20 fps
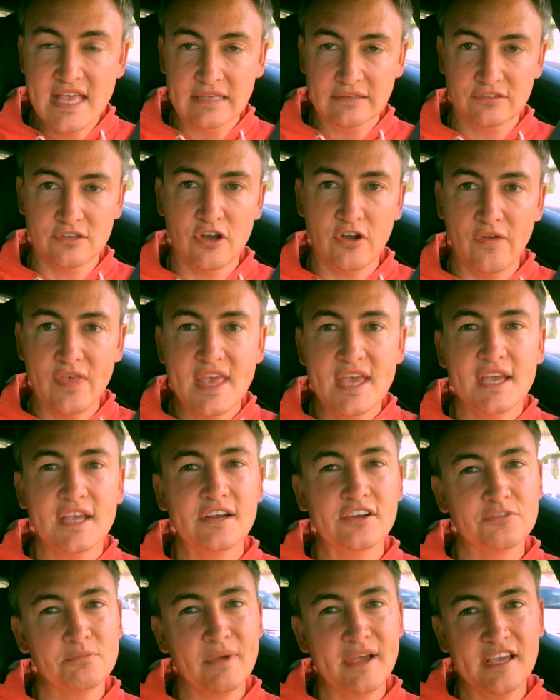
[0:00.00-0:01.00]
So
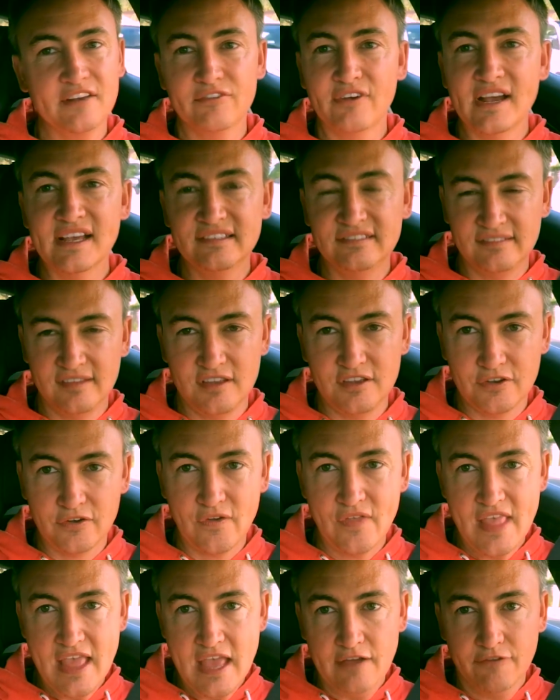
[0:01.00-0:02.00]
here's my advice to you.